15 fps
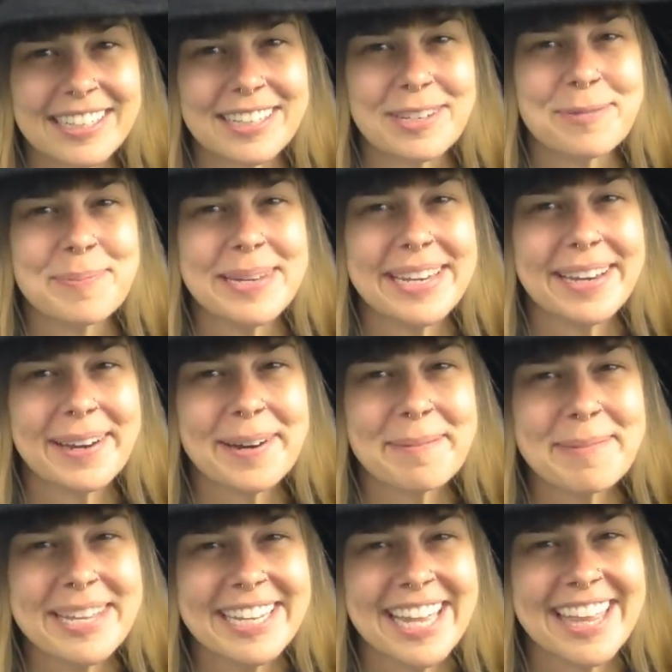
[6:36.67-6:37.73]
You
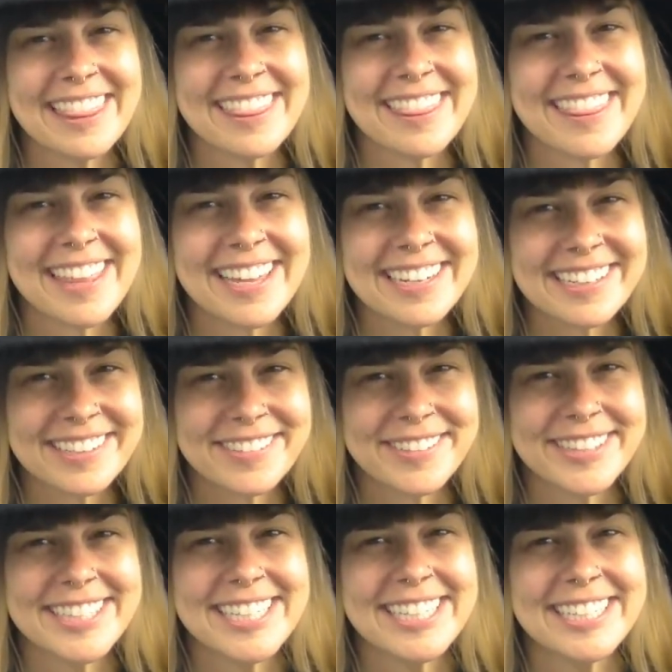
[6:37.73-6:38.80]
become it and then you
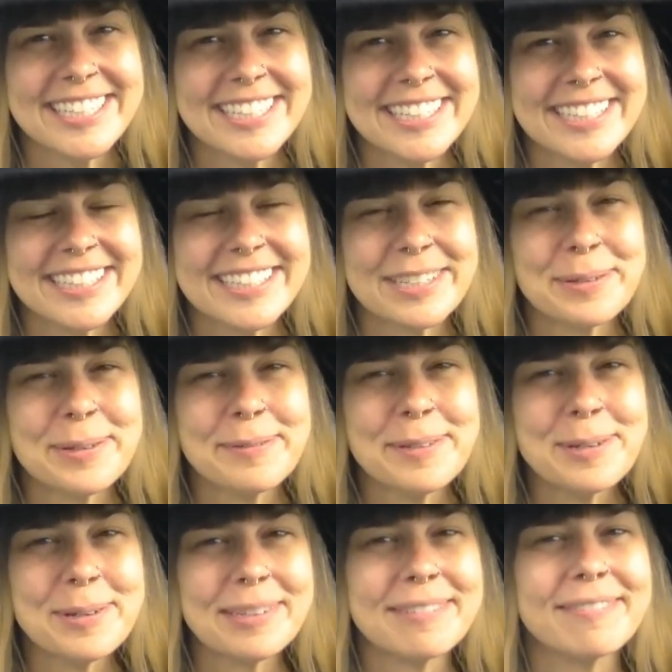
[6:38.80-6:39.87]
see it. So if
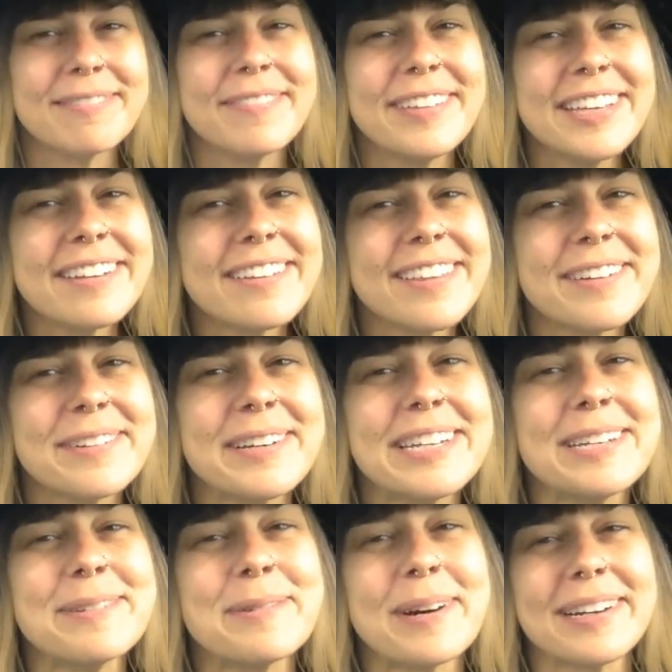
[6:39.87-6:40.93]
you can feel the way
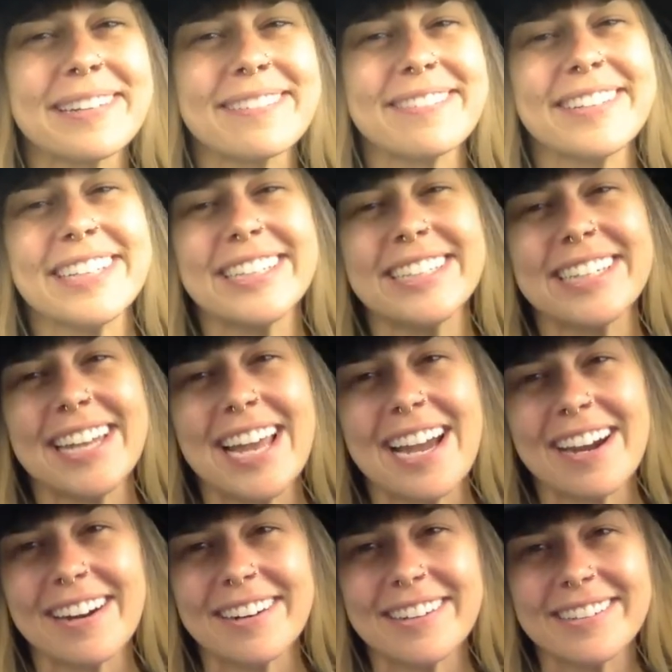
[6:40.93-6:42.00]
you want to feel
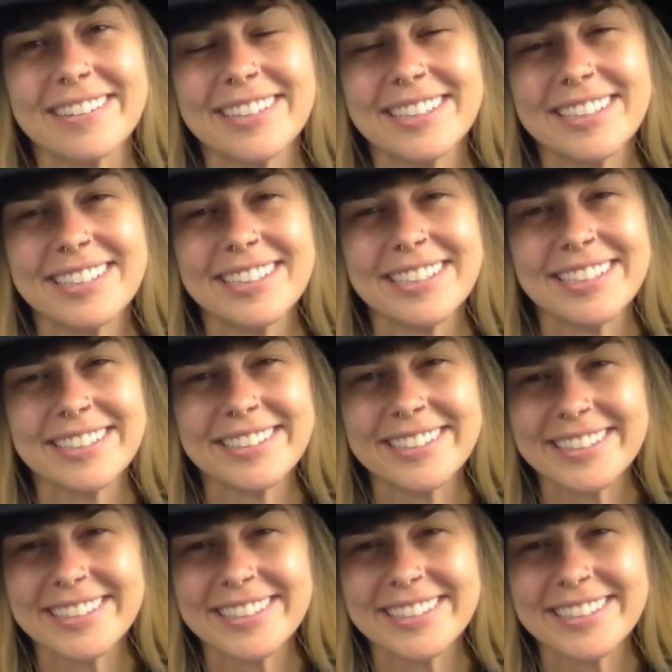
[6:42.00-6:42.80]
now, you'll